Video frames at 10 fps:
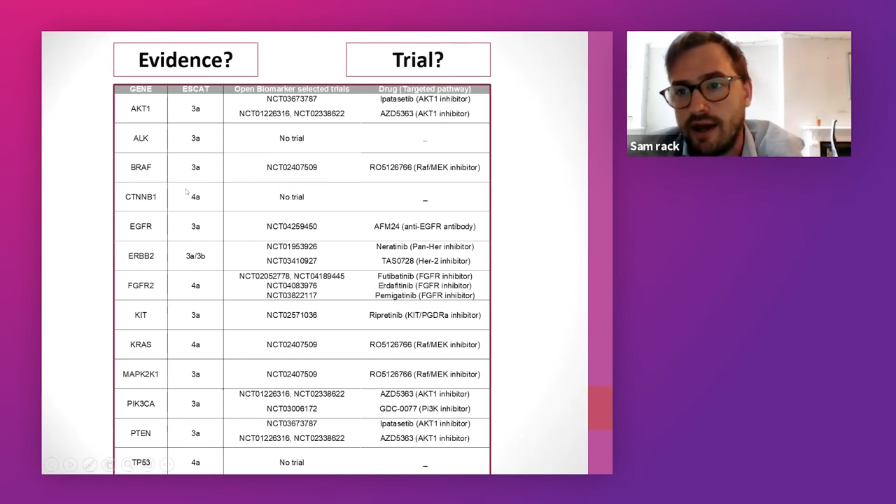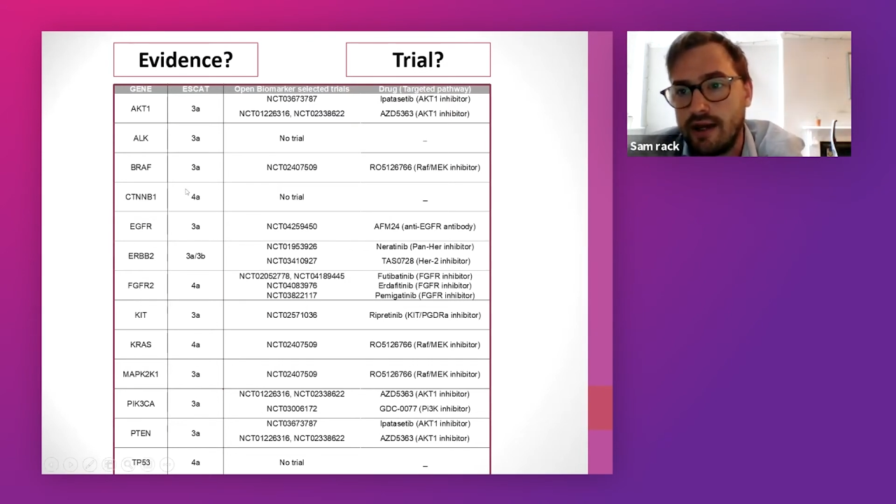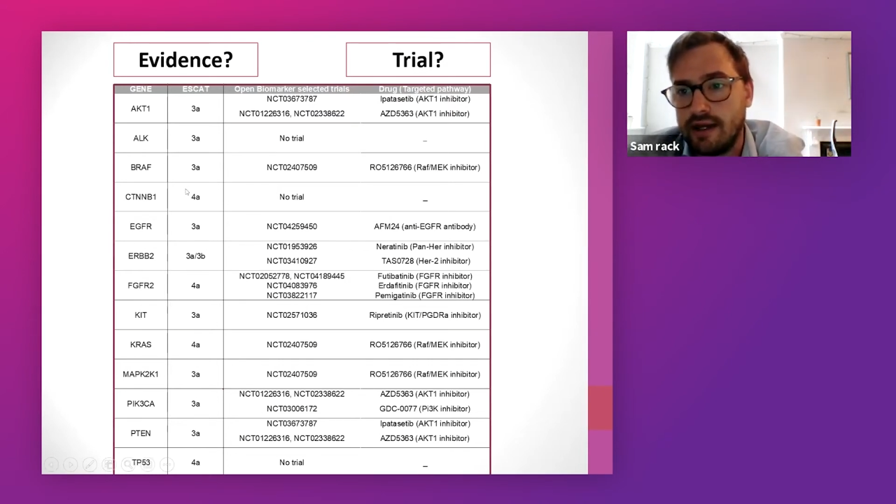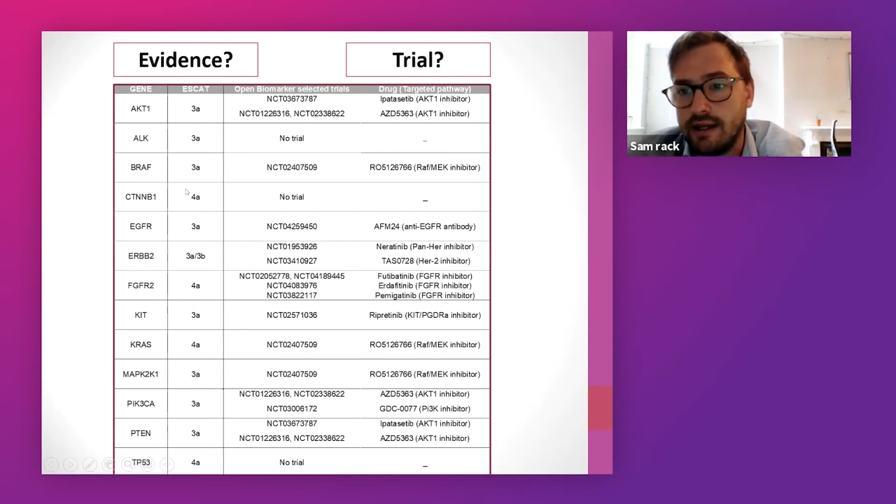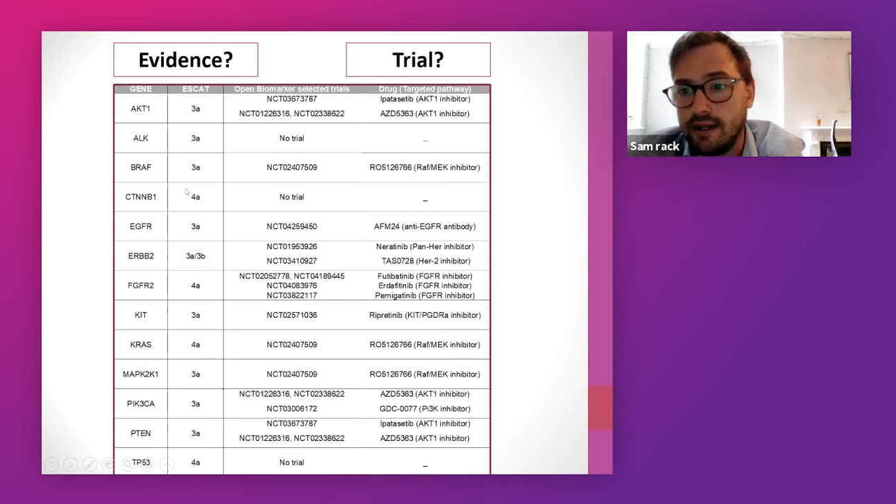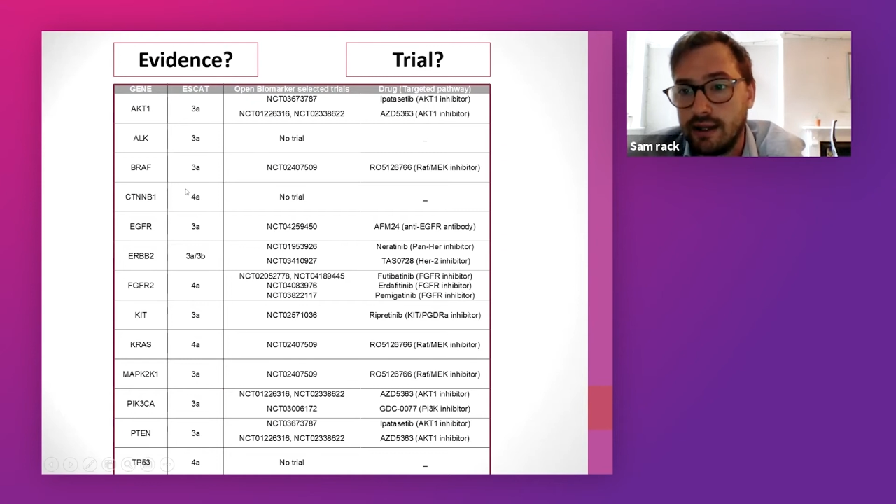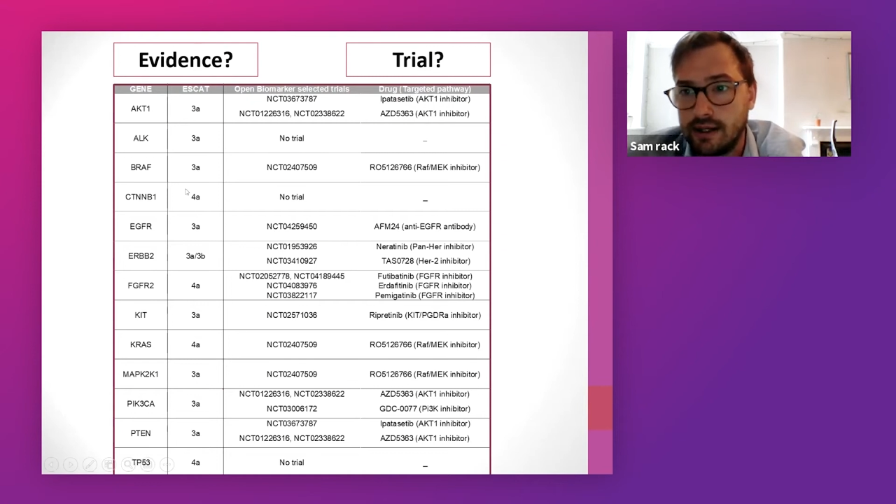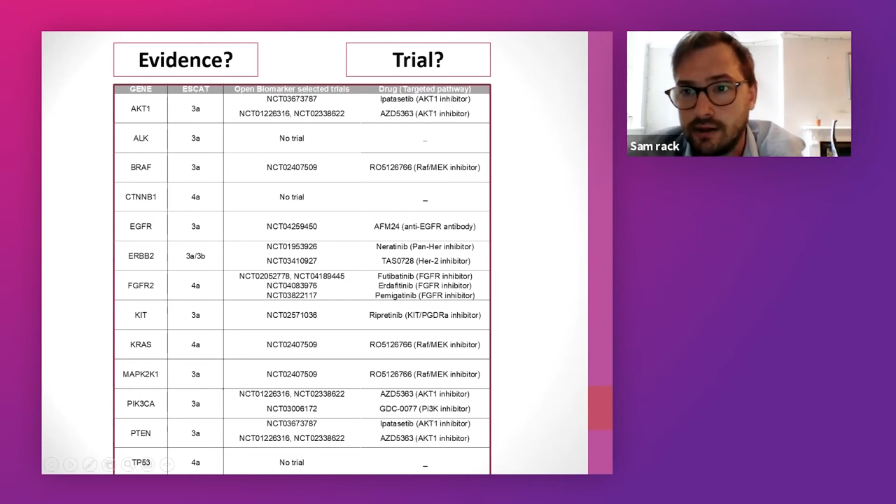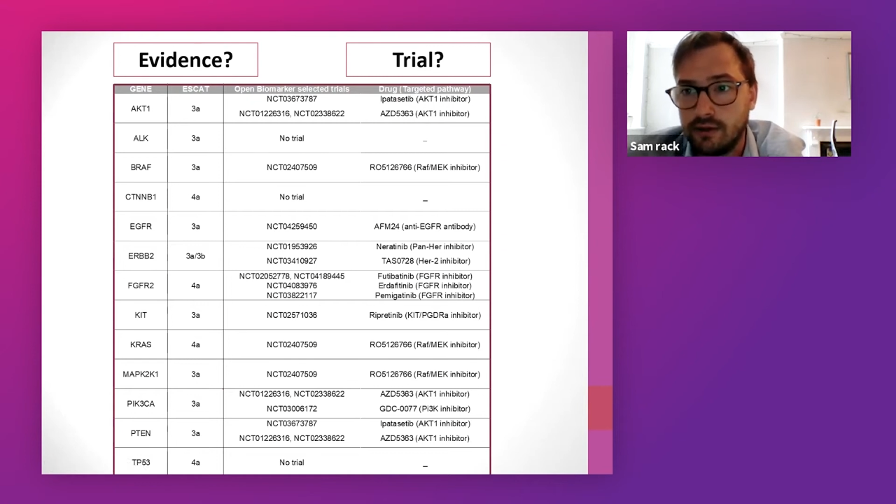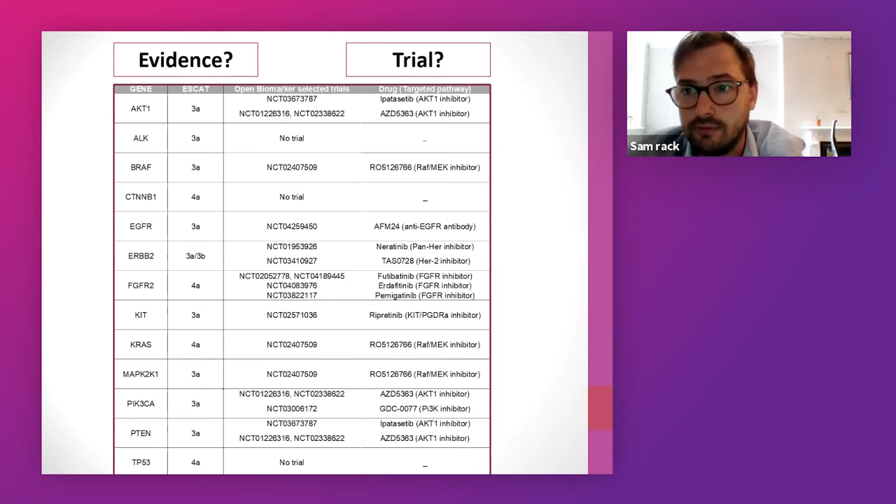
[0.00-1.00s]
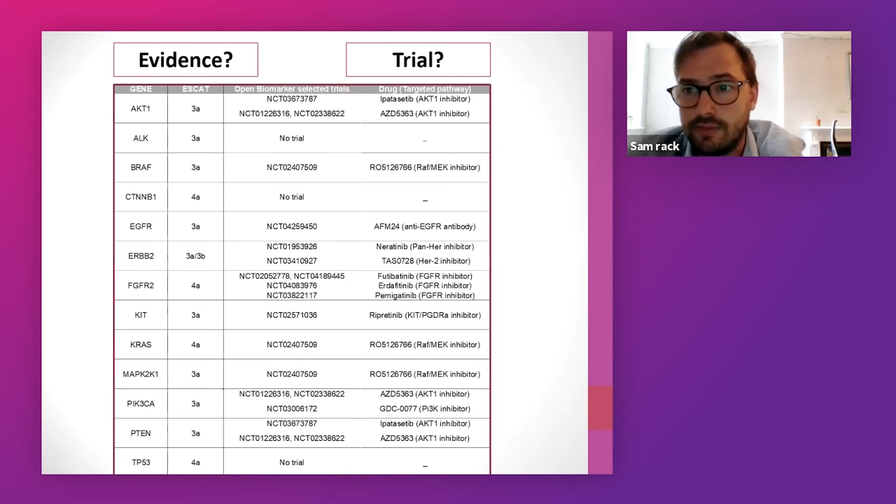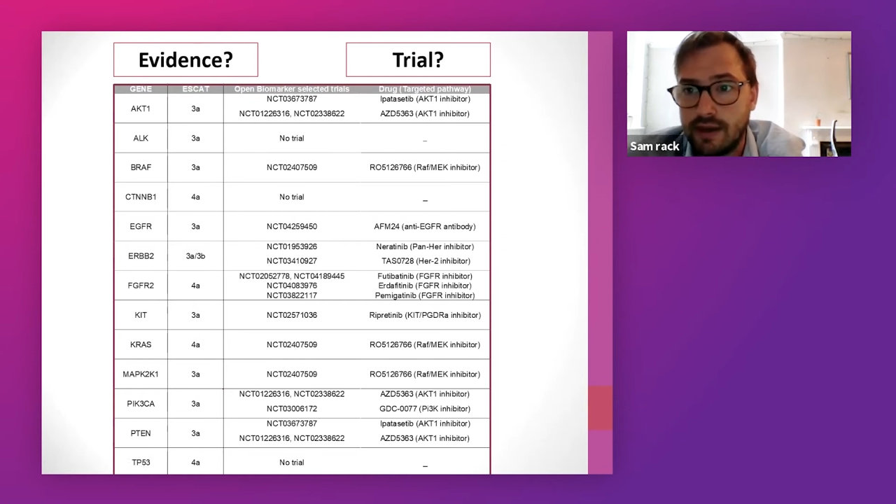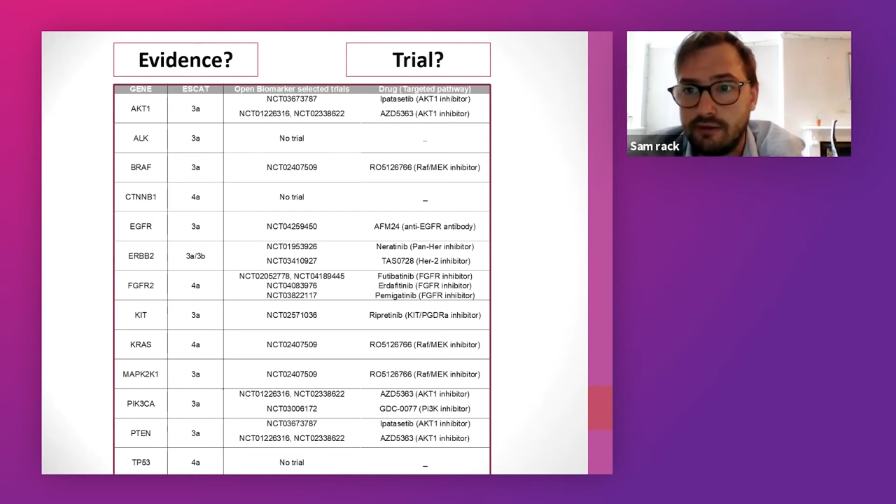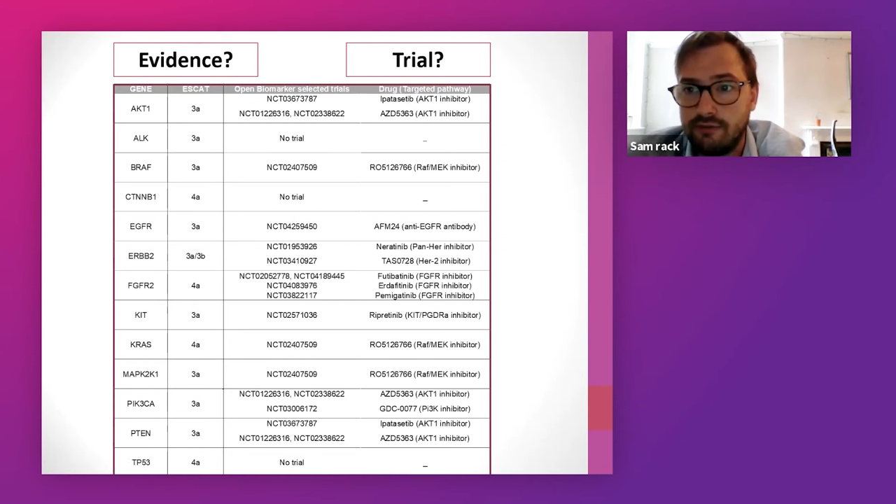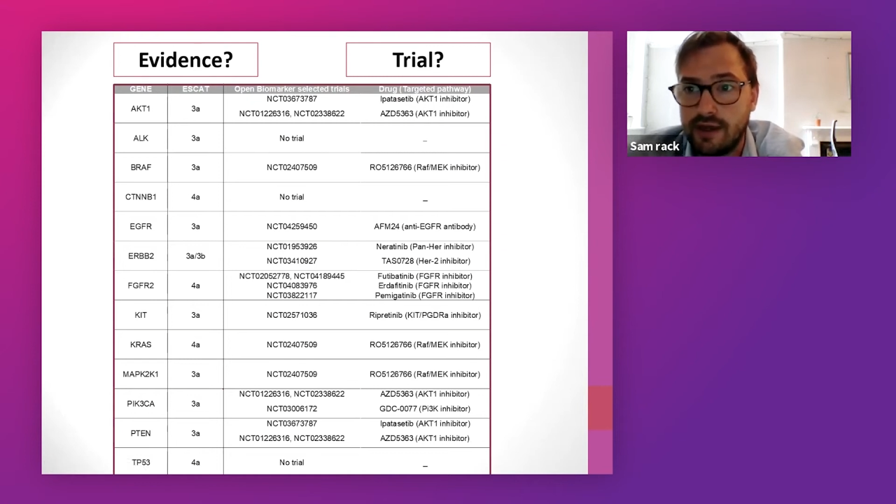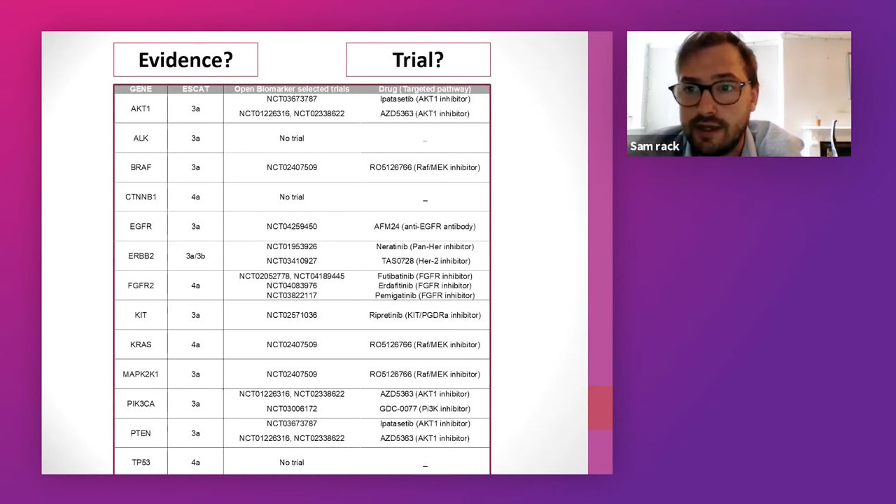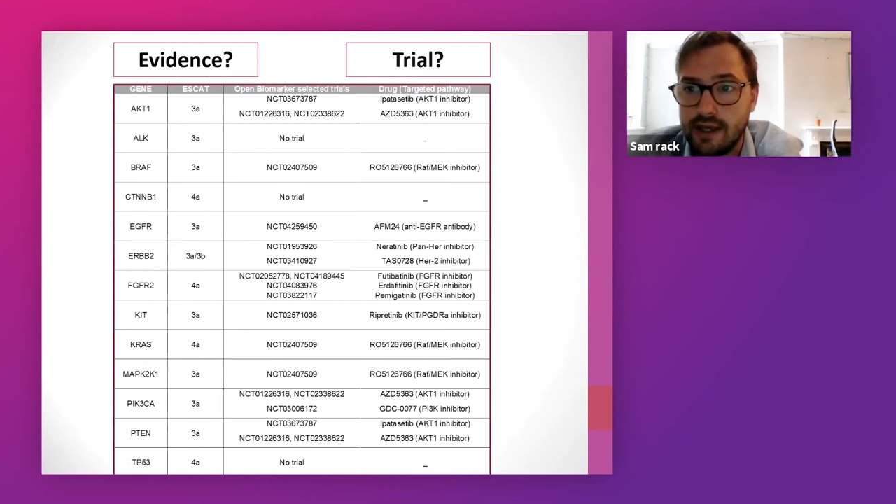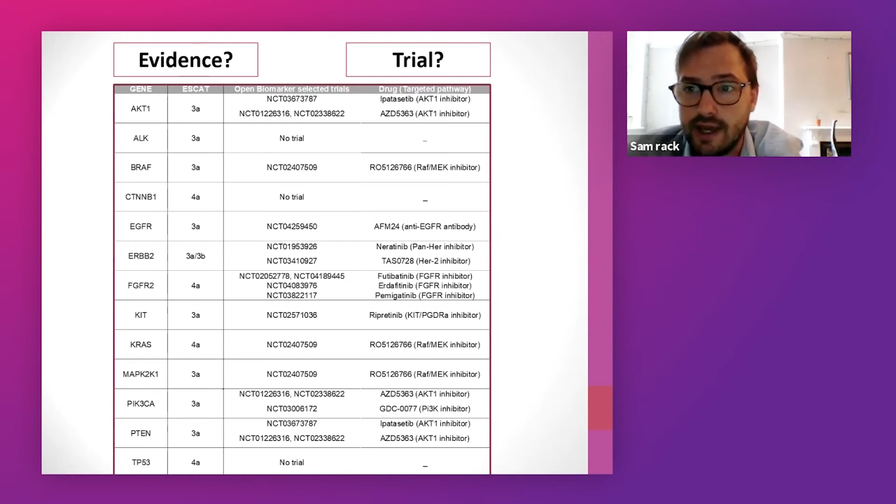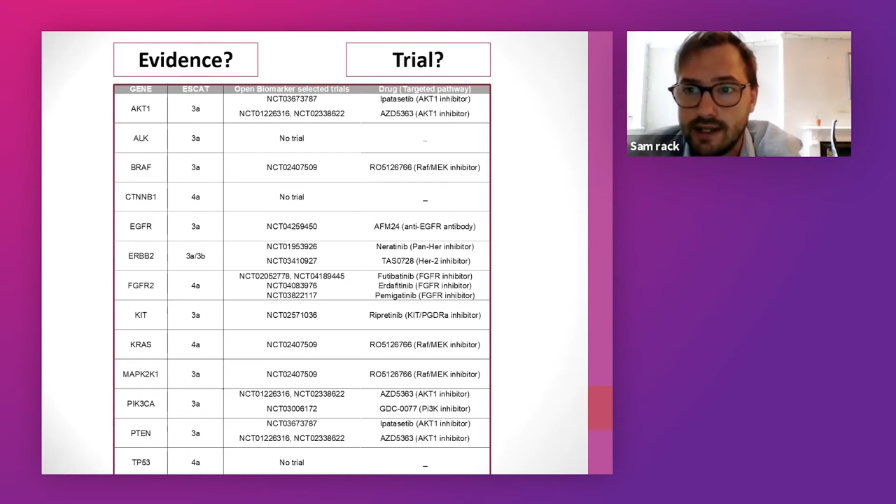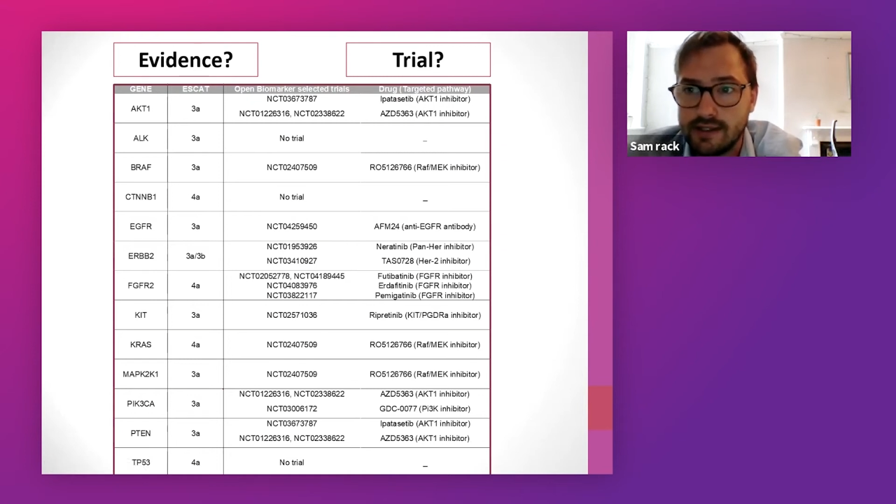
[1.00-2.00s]
any clinical benefit
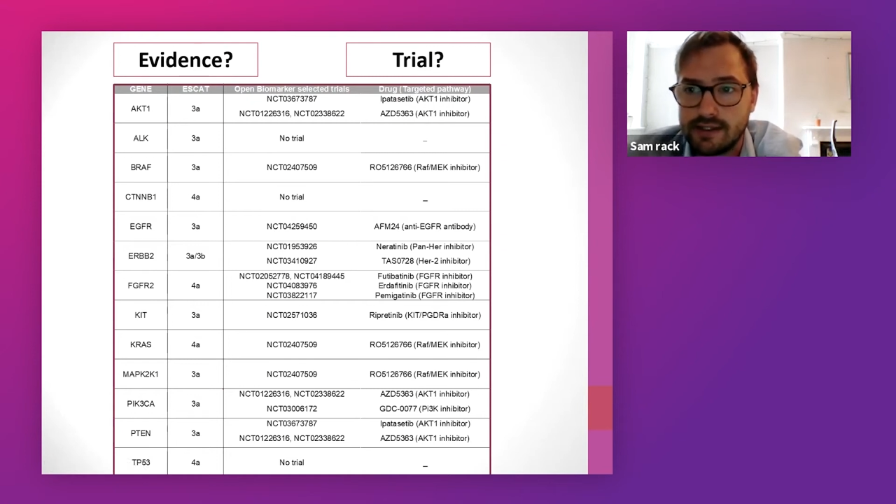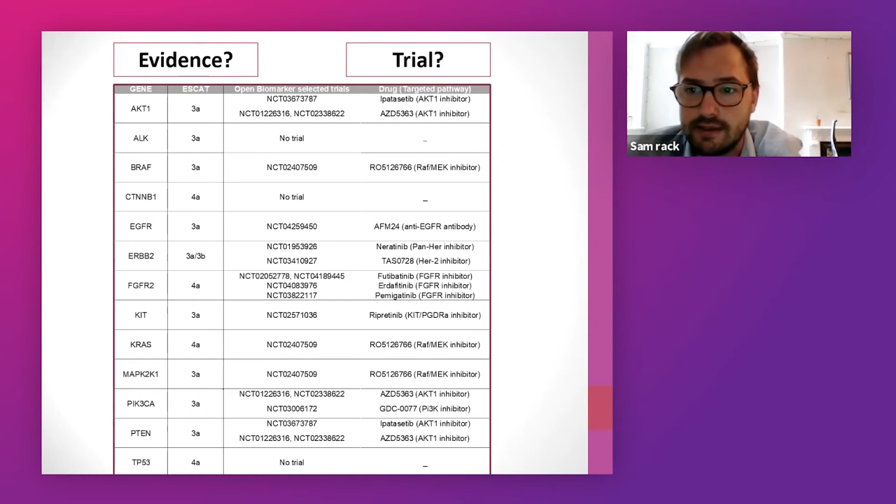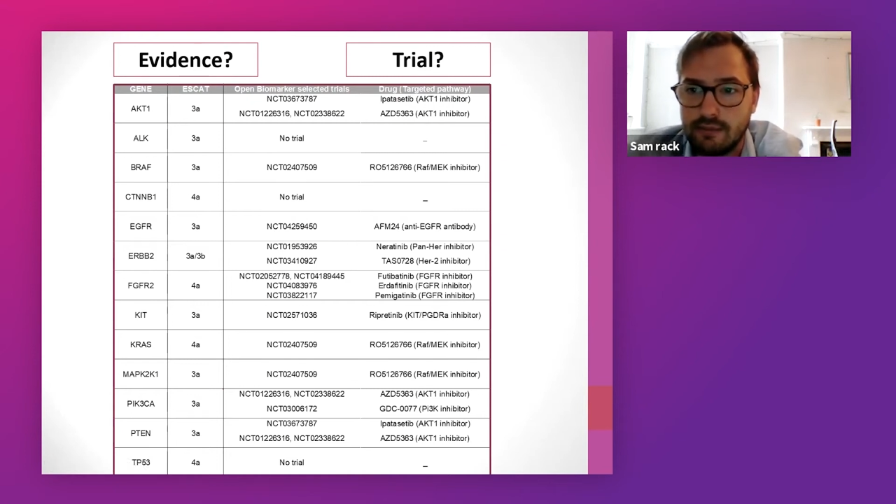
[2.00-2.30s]
yet,